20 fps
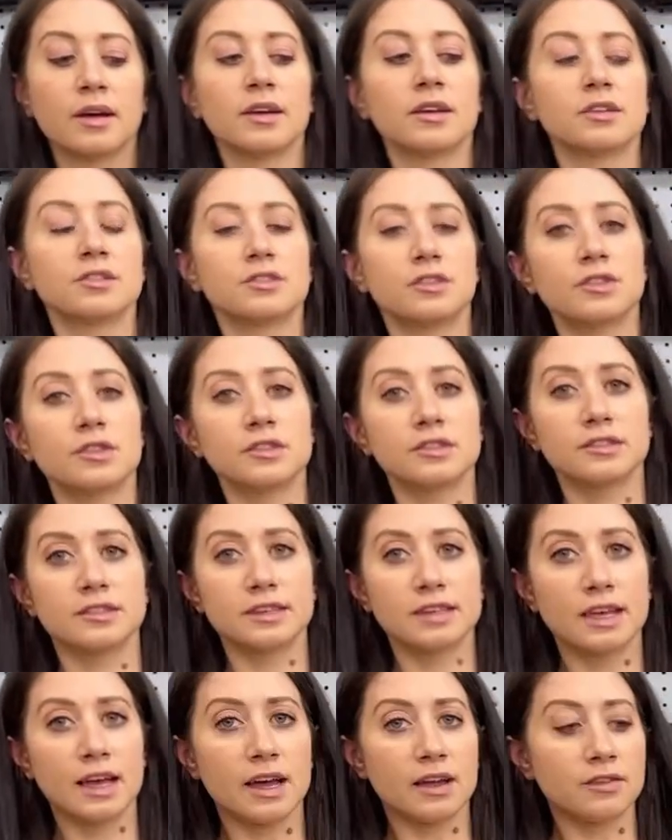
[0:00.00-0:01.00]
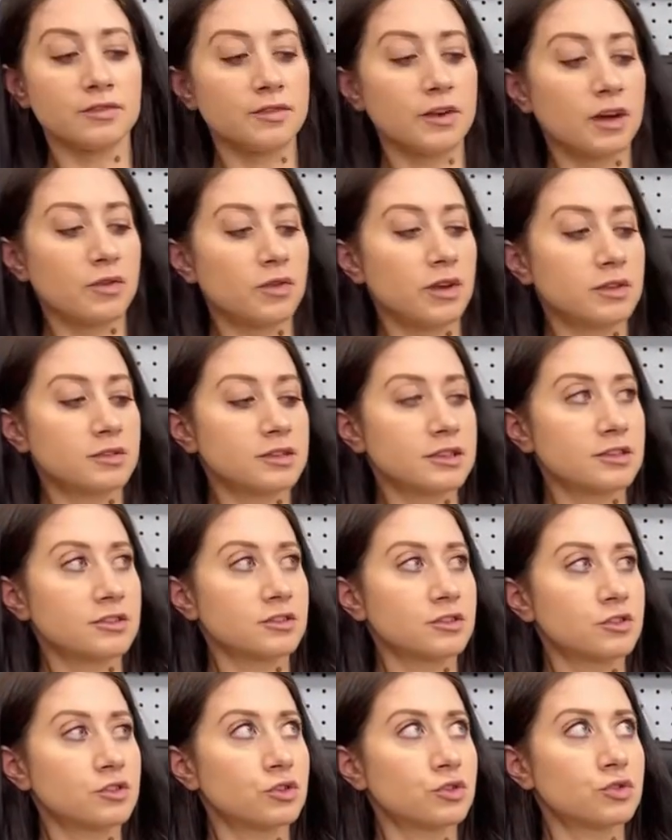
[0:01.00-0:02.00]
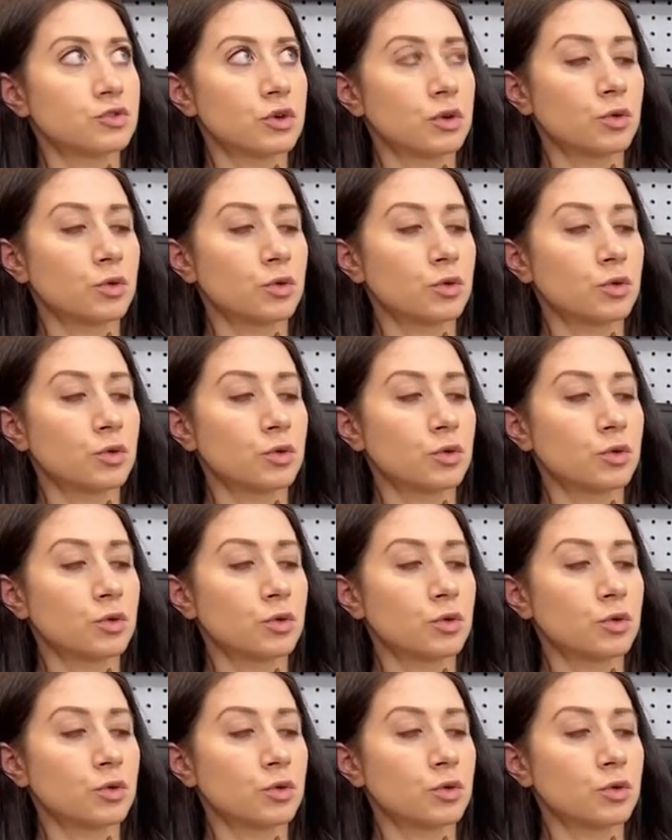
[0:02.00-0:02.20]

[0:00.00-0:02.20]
So this is again 5.56 2.23.